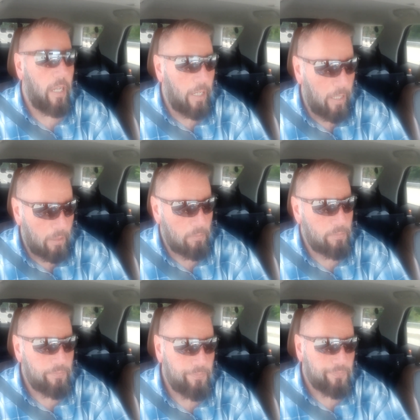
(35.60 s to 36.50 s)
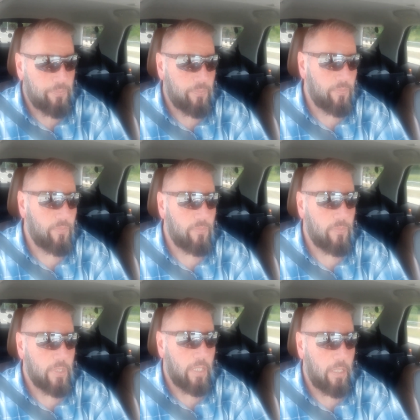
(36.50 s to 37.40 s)

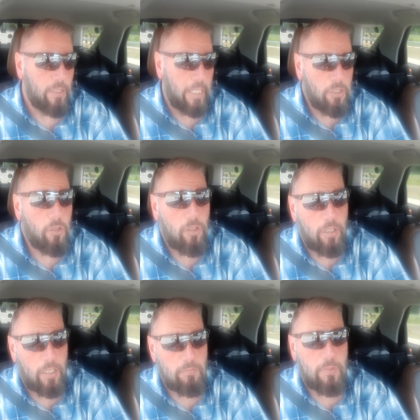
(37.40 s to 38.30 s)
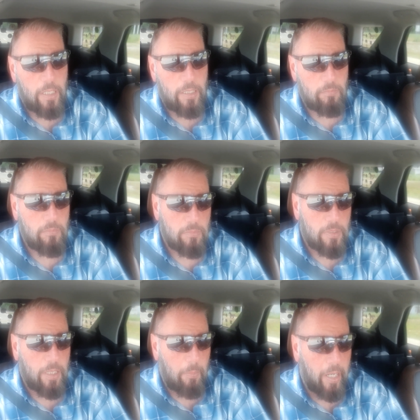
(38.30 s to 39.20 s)
um, like you could in
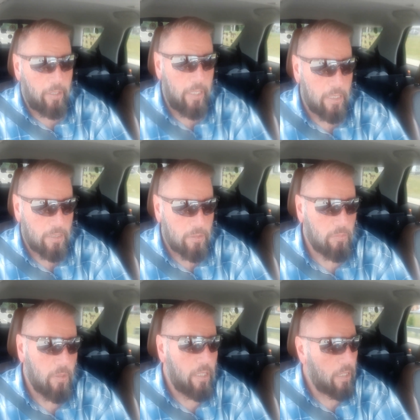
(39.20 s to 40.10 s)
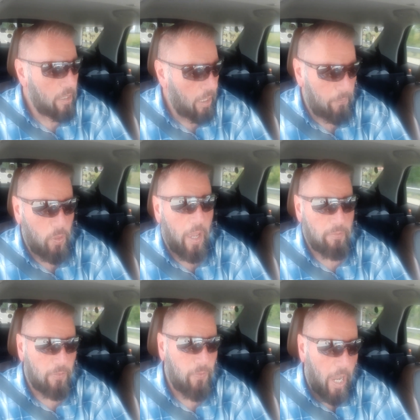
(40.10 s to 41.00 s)
some areas if you
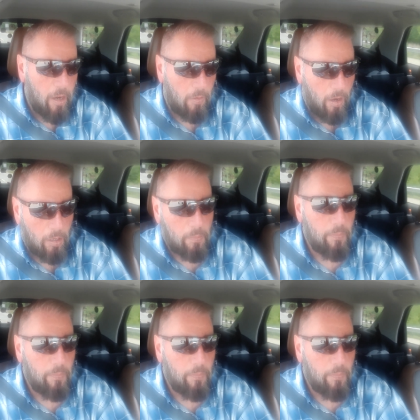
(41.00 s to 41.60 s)
have a firearm.